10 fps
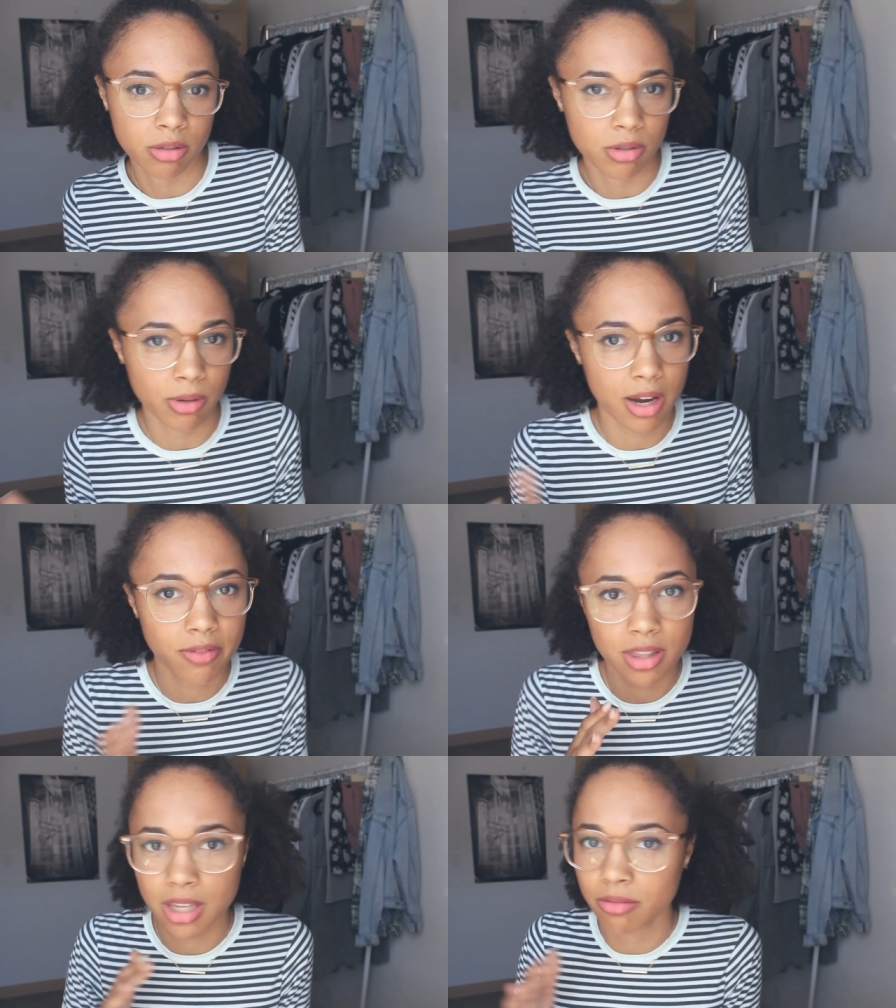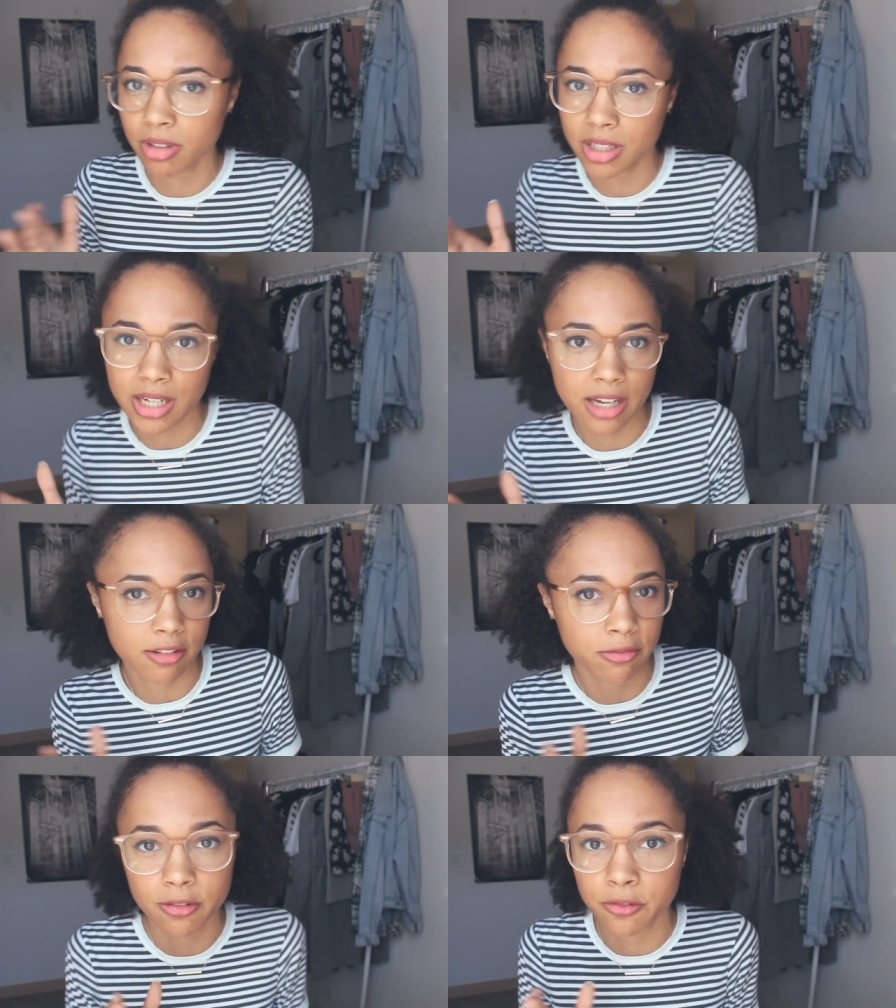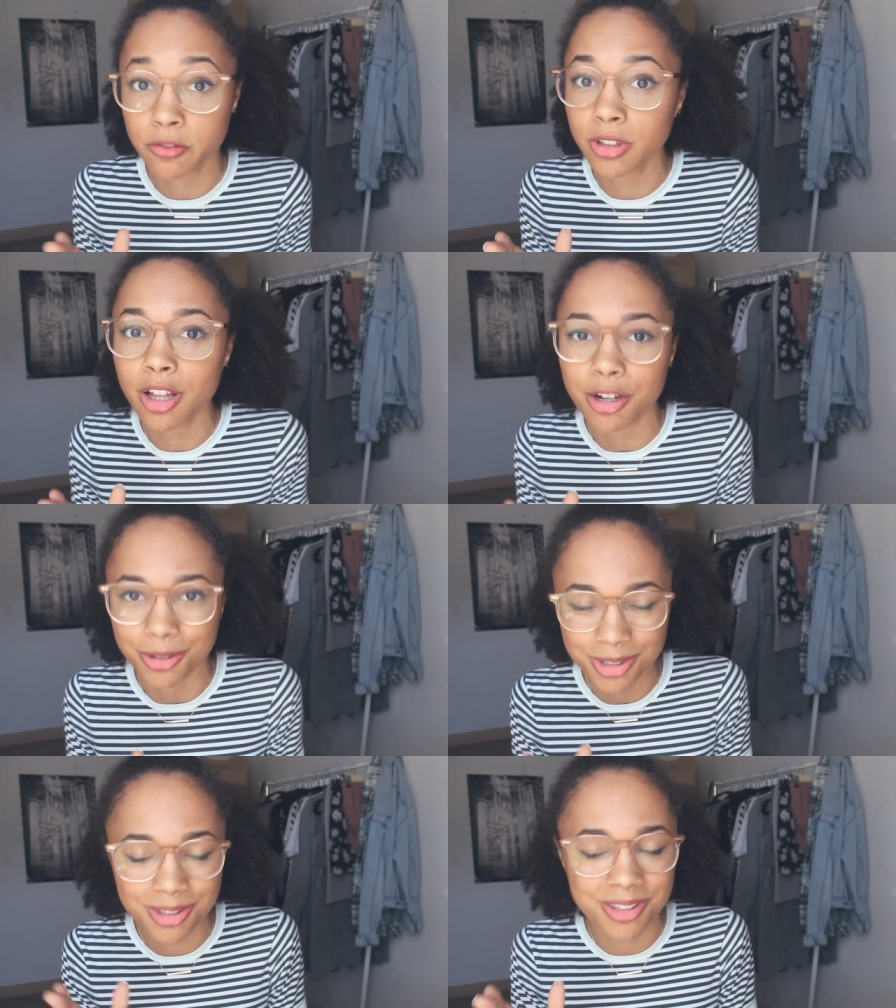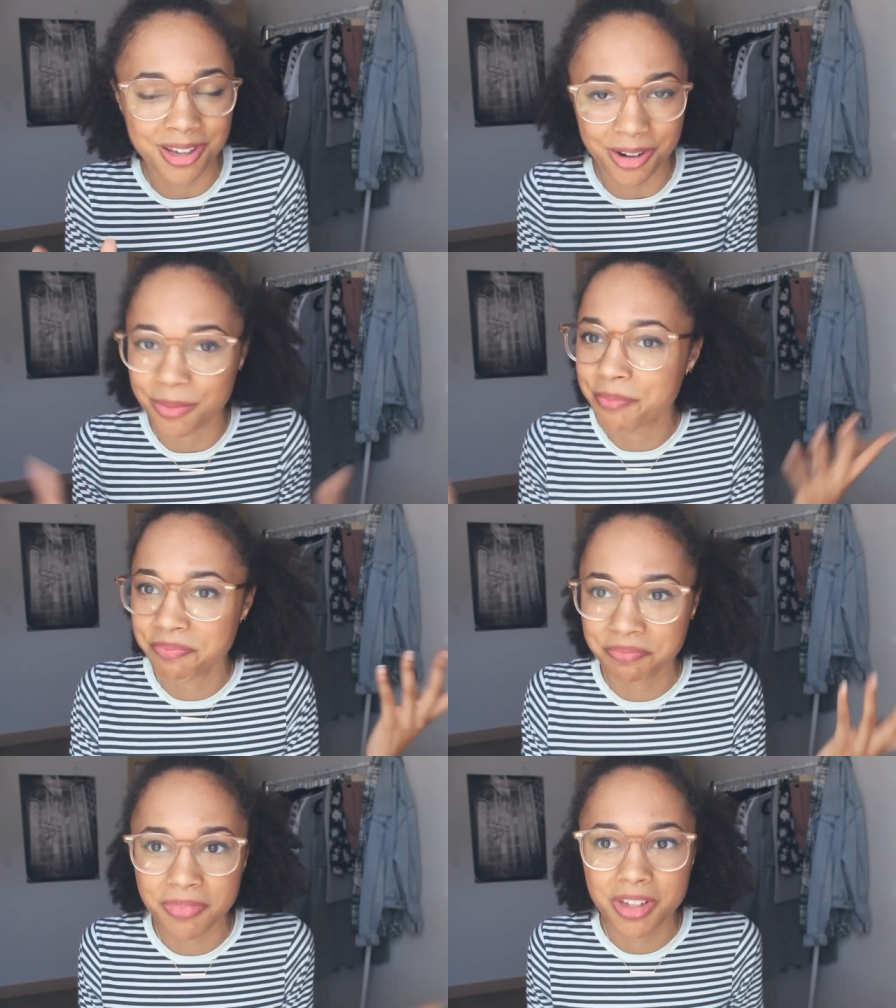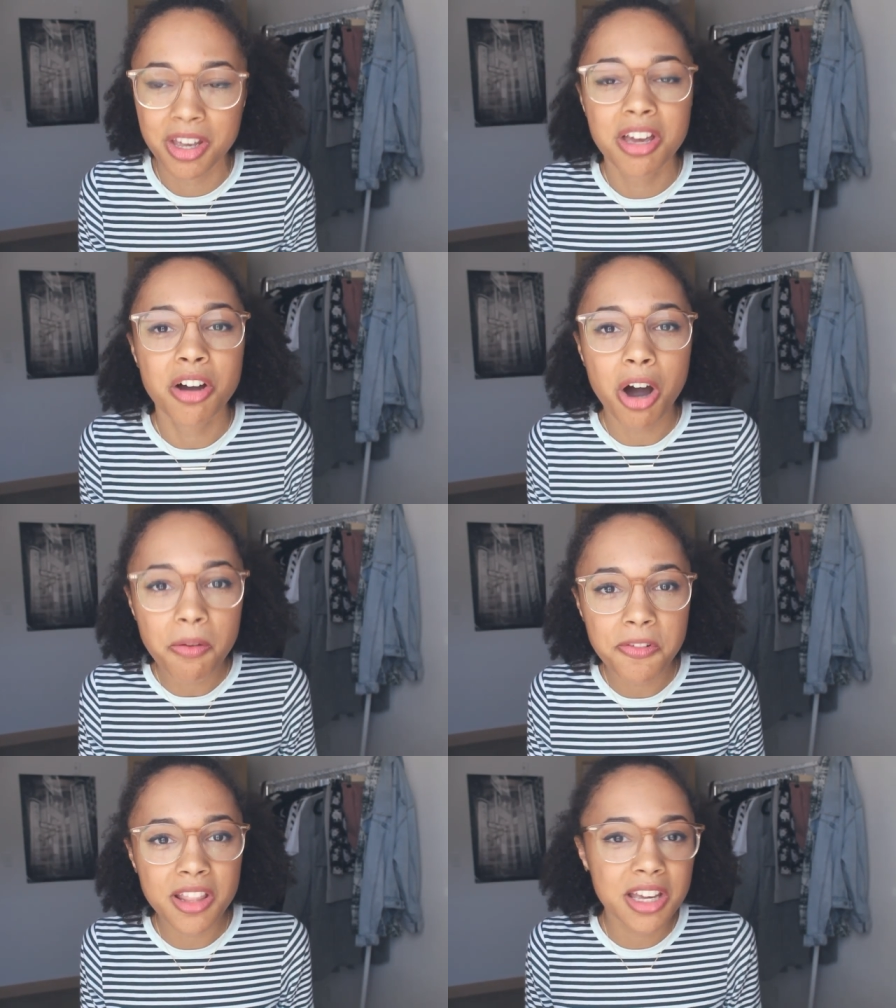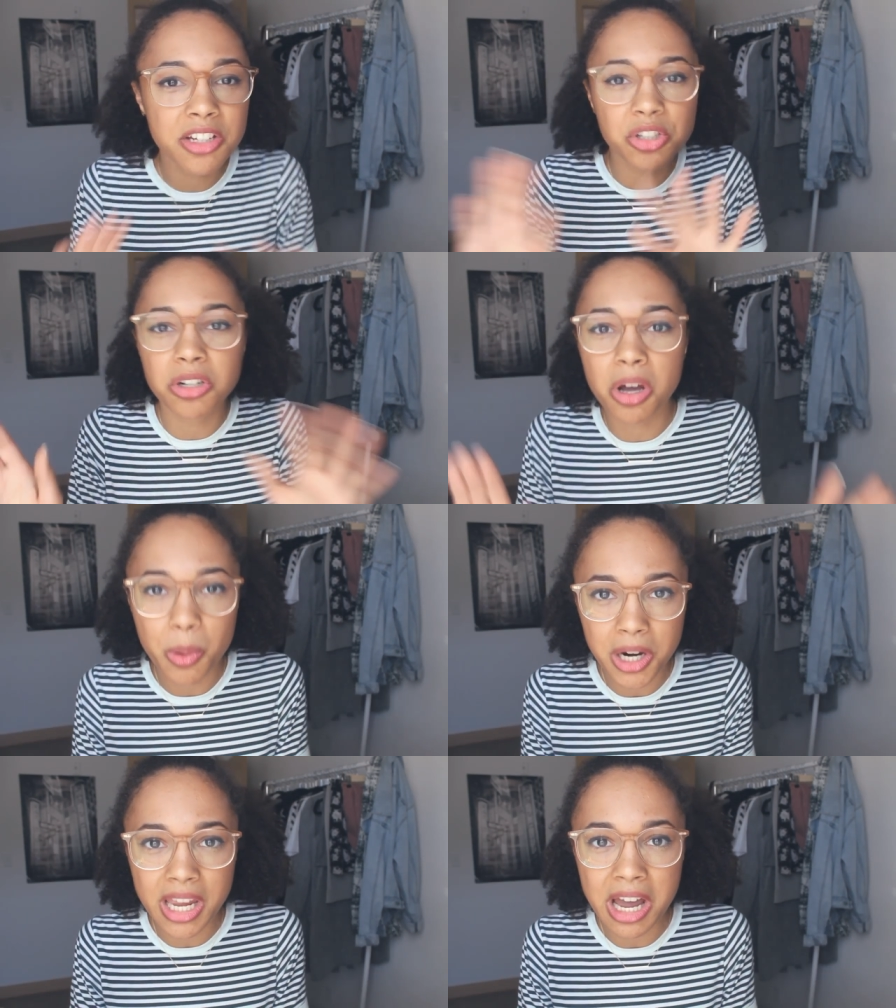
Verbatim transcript: So everything really kind of flows. So hopefully it should all work